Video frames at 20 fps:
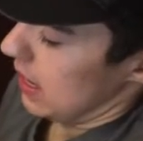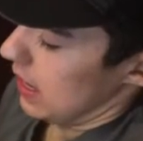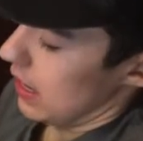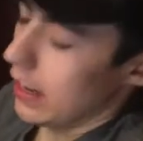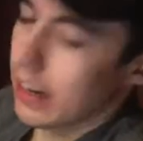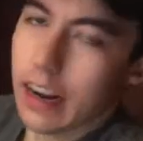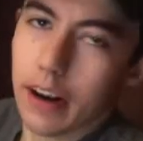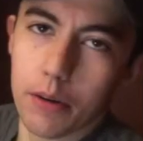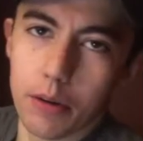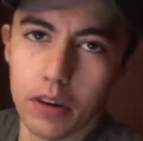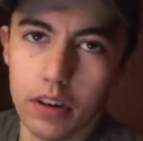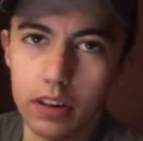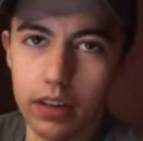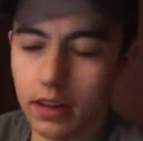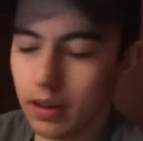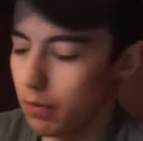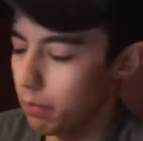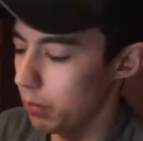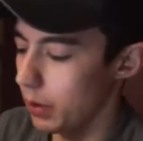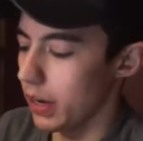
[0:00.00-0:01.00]
No, not really.
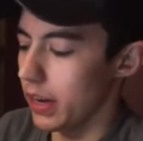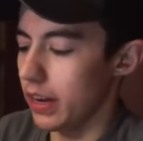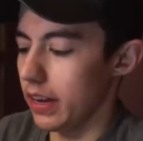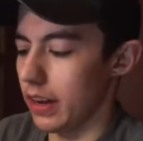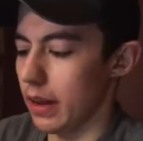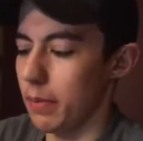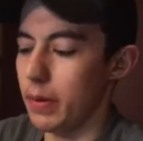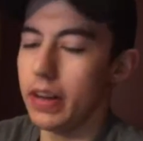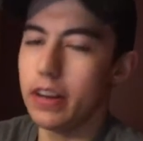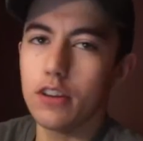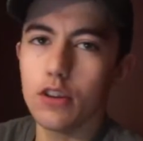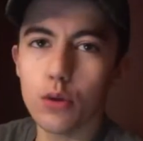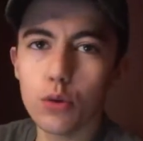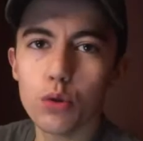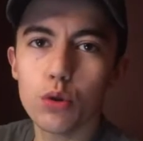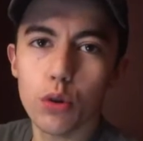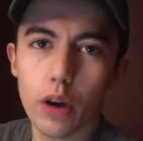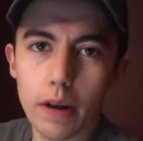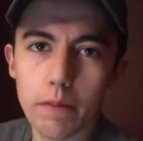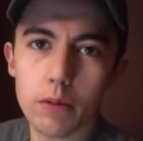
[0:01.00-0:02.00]
But, I mean, you
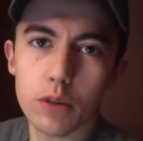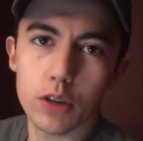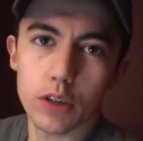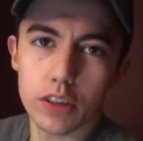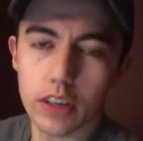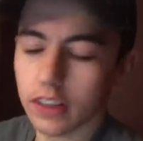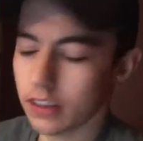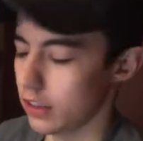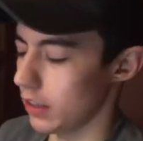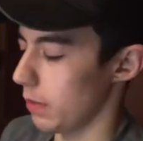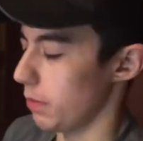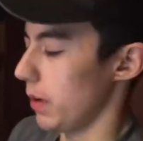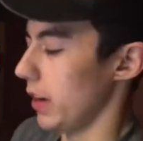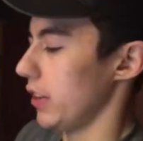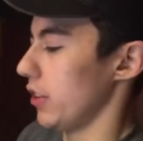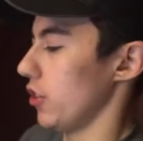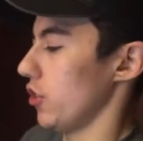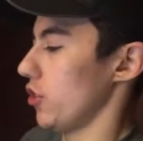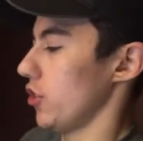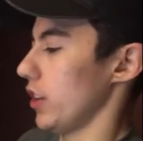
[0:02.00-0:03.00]
do have to turn in some
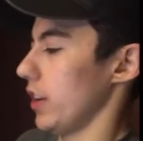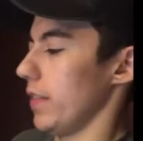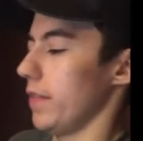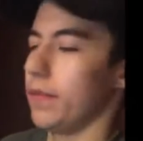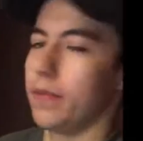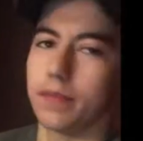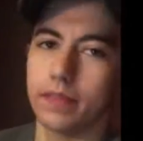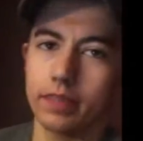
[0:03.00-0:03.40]
other shit.